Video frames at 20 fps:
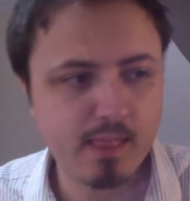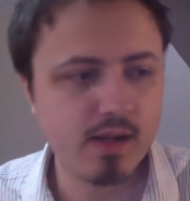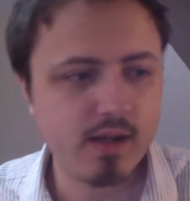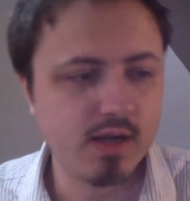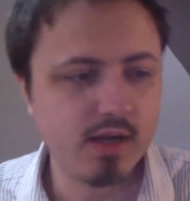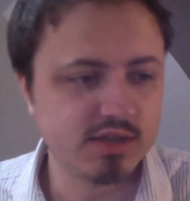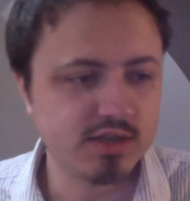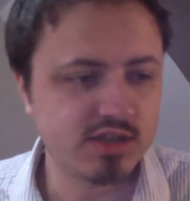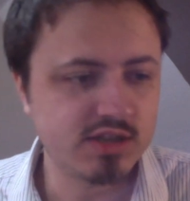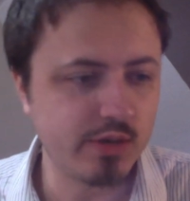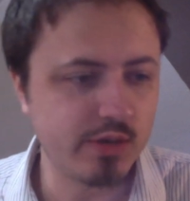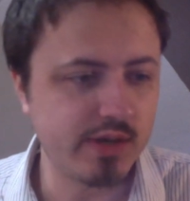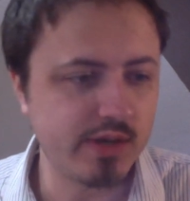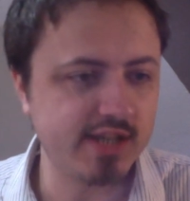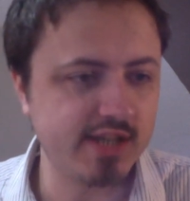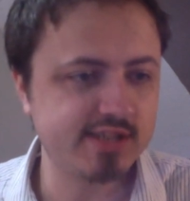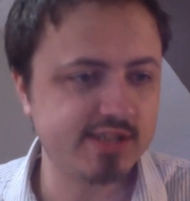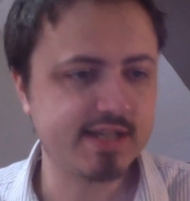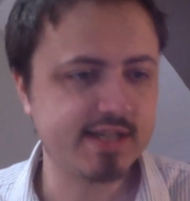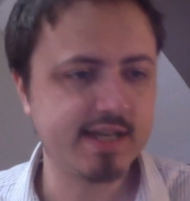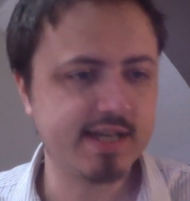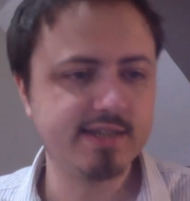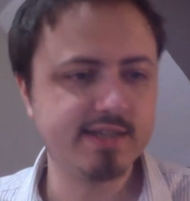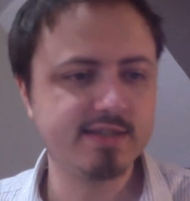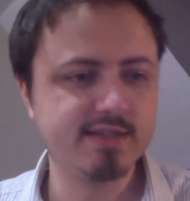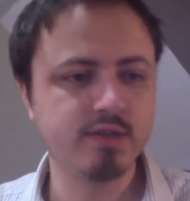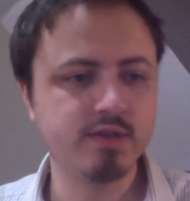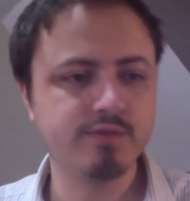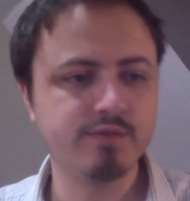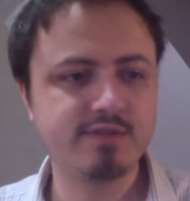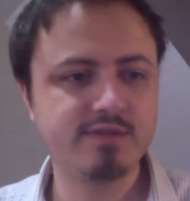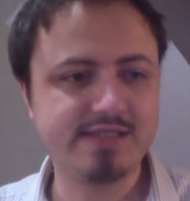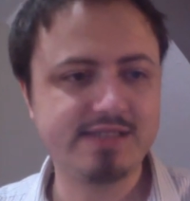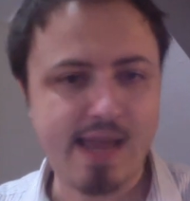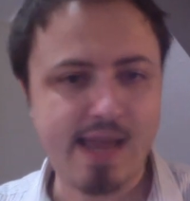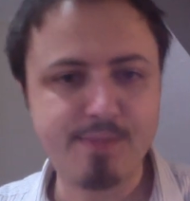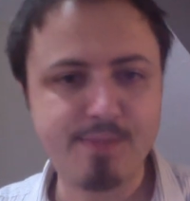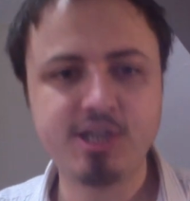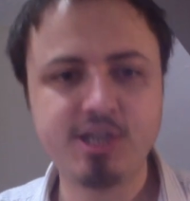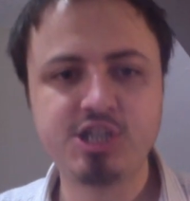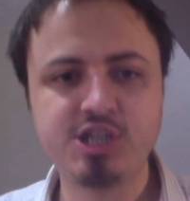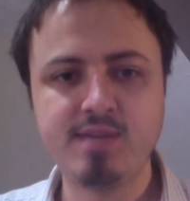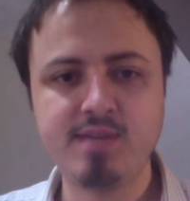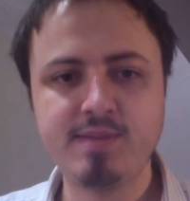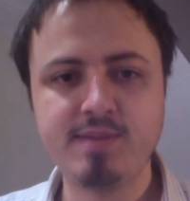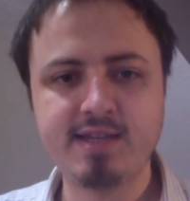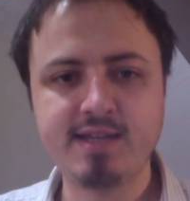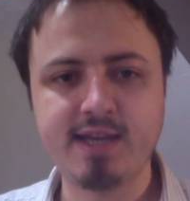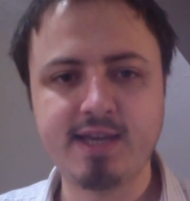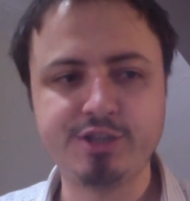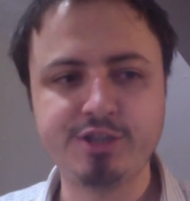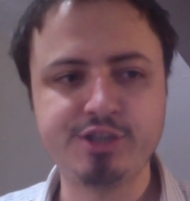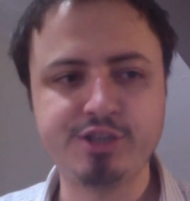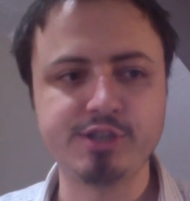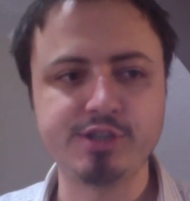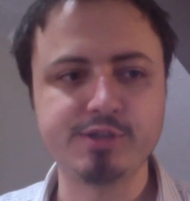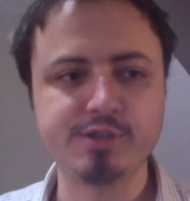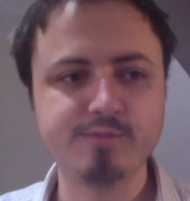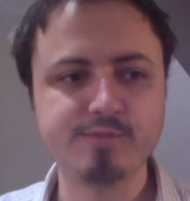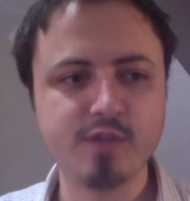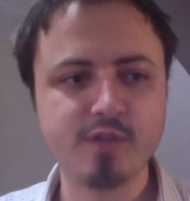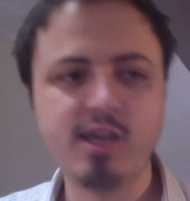So it's a case of damage limitation.